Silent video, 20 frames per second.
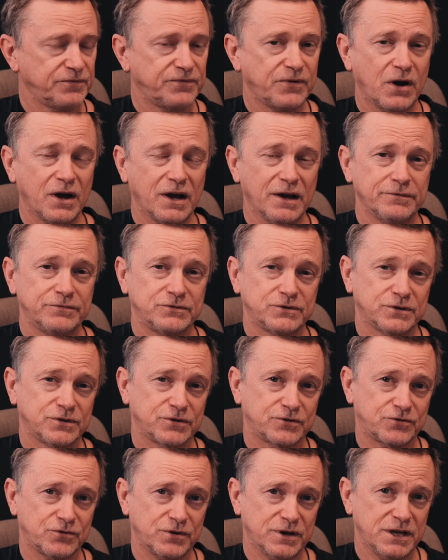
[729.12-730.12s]
5 to
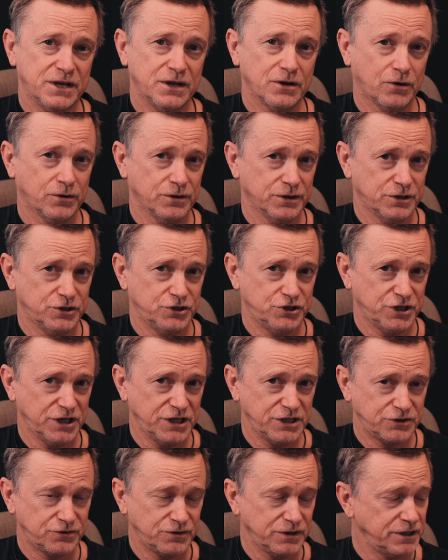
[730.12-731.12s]
3 on the
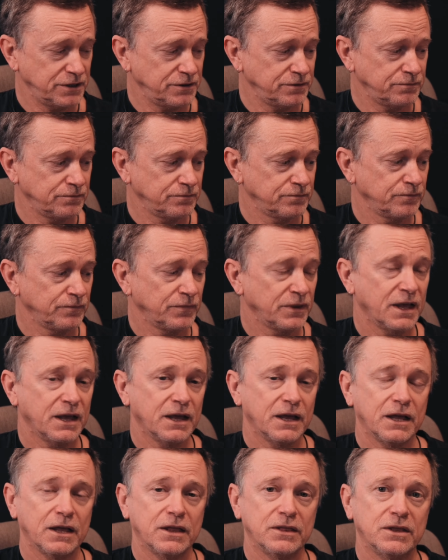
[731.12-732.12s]
G string,
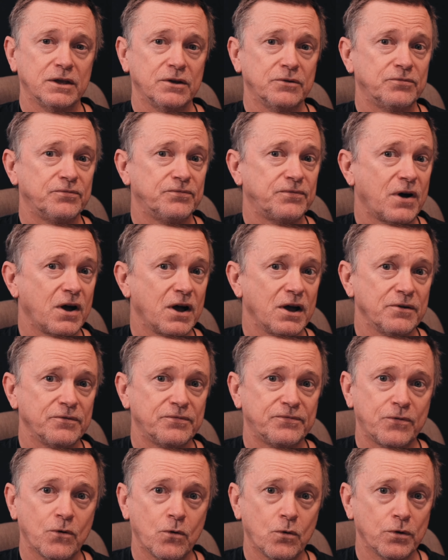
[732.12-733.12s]
then 5,
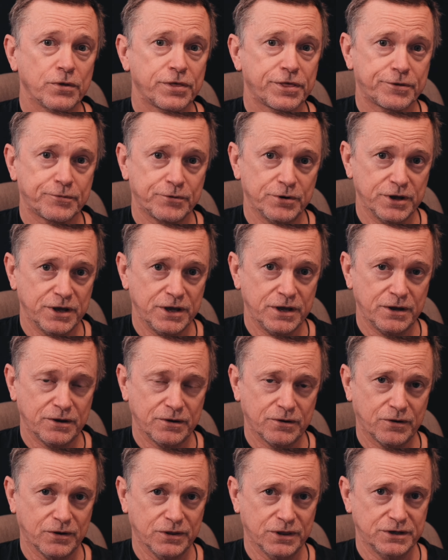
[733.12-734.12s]
4,
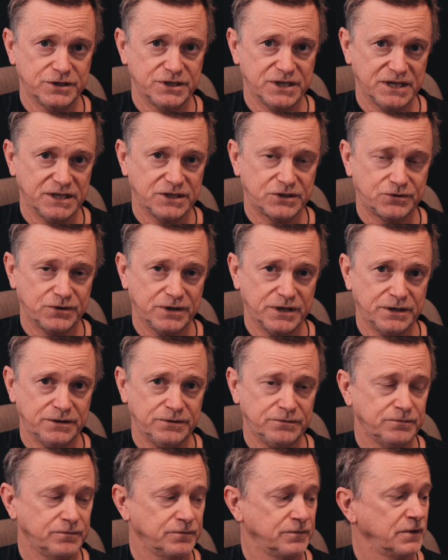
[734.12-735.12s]
3 on the D
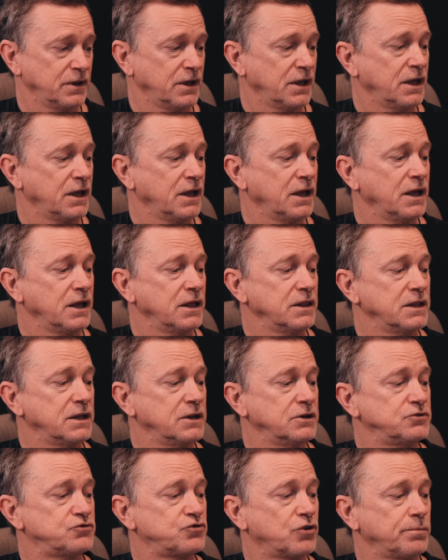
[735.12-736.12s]
string,
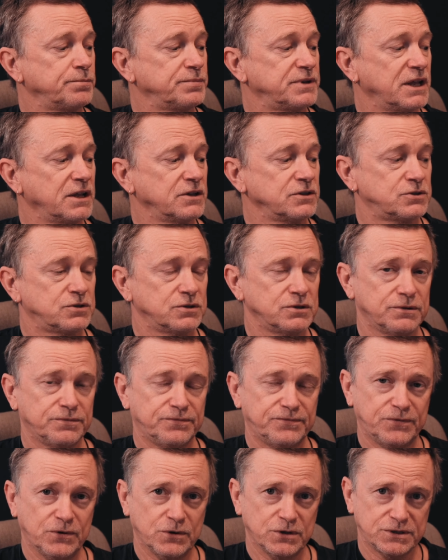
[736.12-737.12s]
then drop down to the
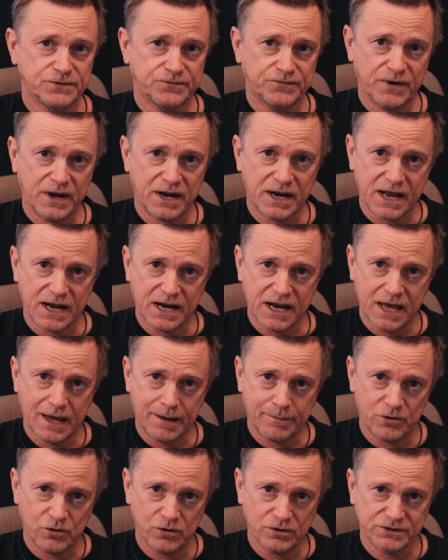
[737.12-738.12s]
first fret and
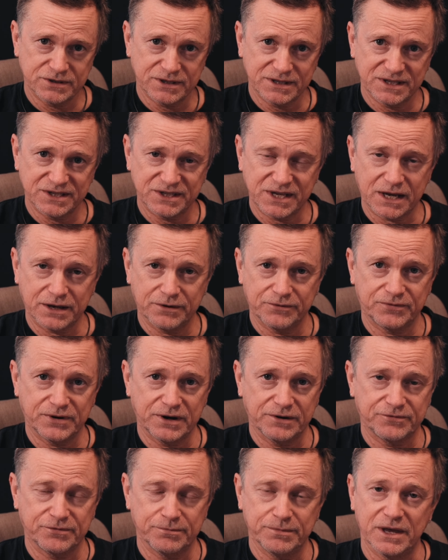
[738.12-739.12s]
hammer onto the second
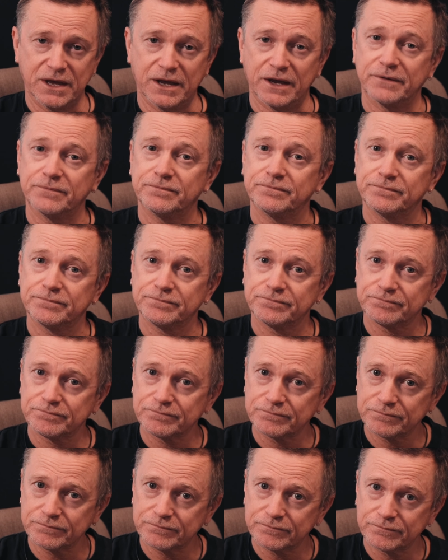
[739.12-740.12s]
fret from there.
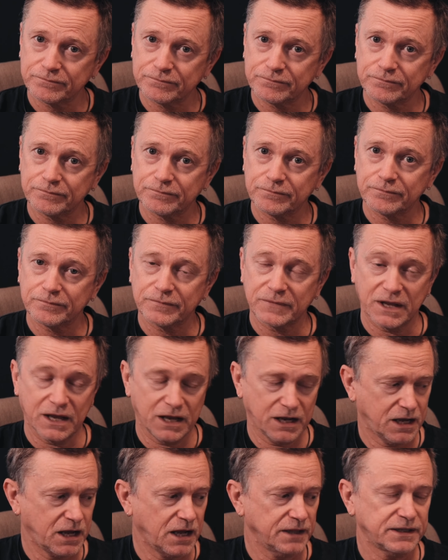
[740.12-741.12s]

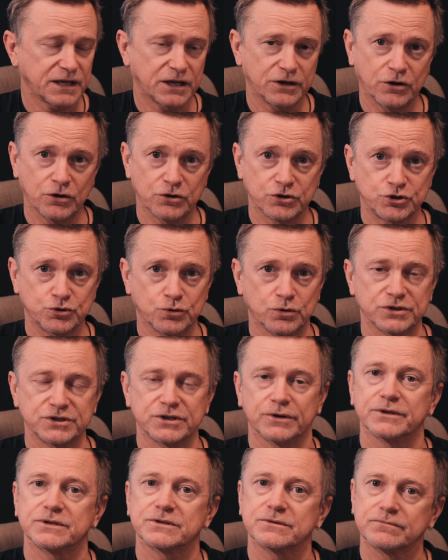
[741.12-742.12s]
And cut that note short
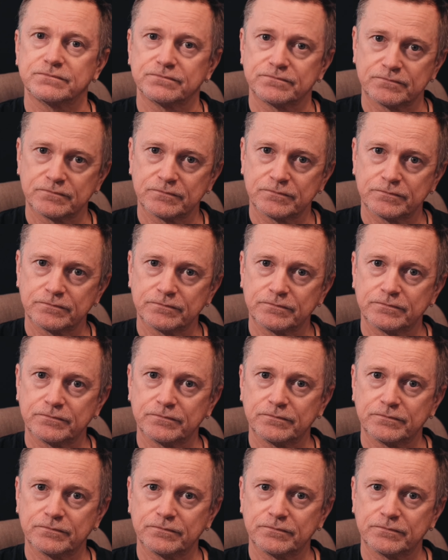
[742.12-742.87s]
so it's. And